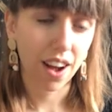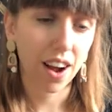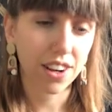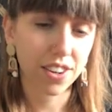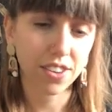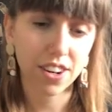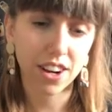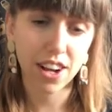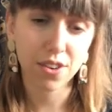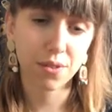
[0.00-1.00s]
I don't
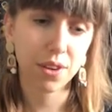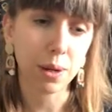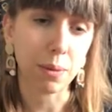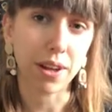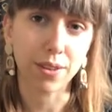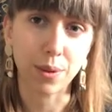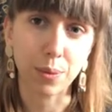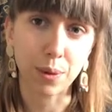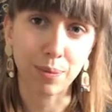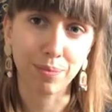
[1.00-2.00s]
know how to feel about
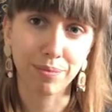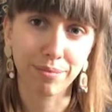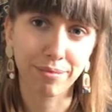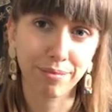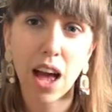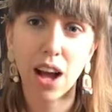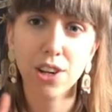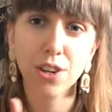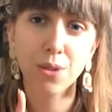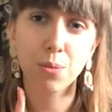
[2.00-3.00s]
this one. I
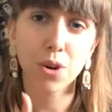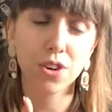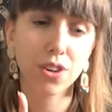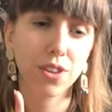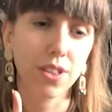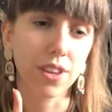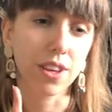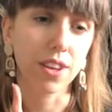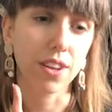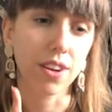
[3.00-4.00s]
just watched
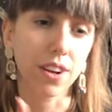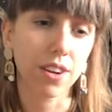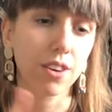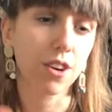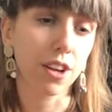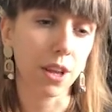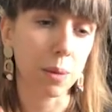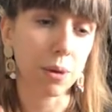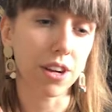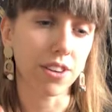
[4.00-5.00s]
the like
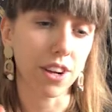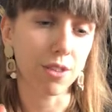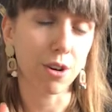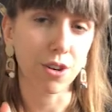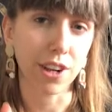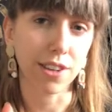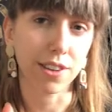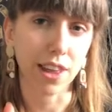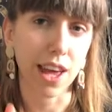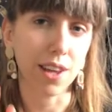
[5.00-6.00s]
clip I did
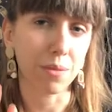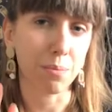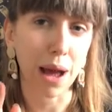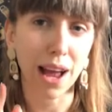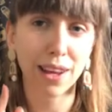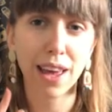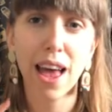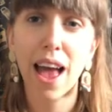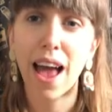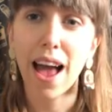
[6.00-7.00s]
rotating the hairs back.
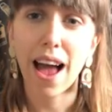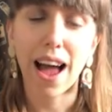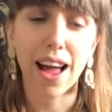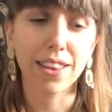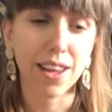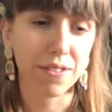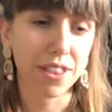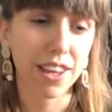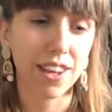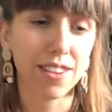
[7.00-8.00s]
And the other
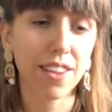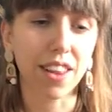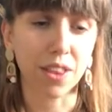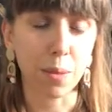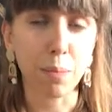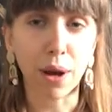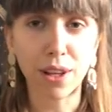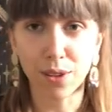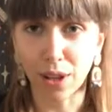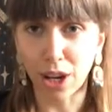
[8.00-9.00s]
thing is like the bun
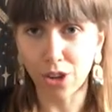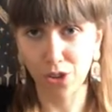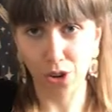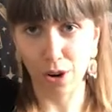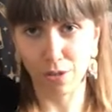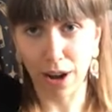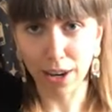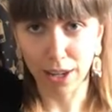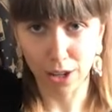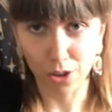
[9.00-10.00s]
is like
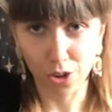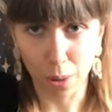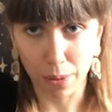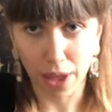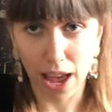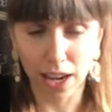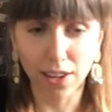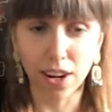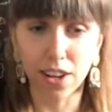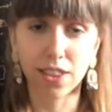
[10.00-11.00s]
directly on top of the
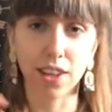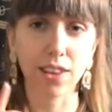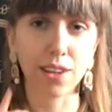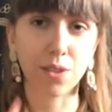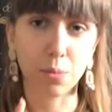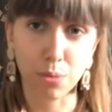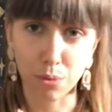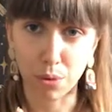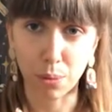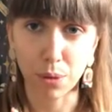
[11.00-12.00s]
head. And I think that's the
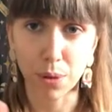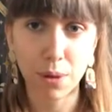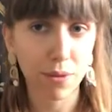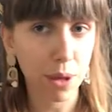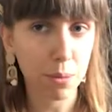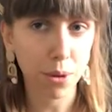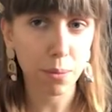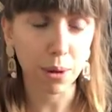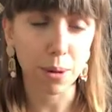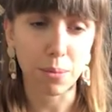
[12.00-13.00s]
problem. If they put
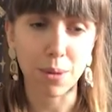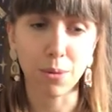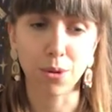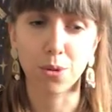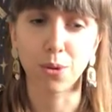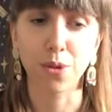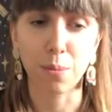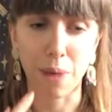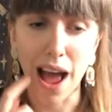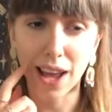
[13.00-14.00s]
the bun a bit more towards
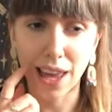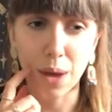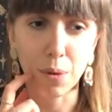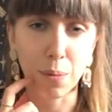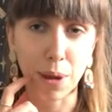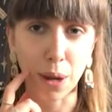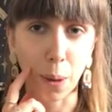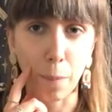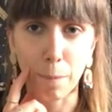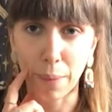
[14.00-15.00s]
the back, it would be a
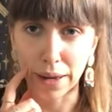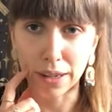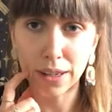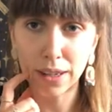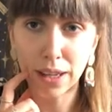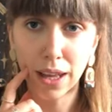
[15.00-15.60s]
lot better.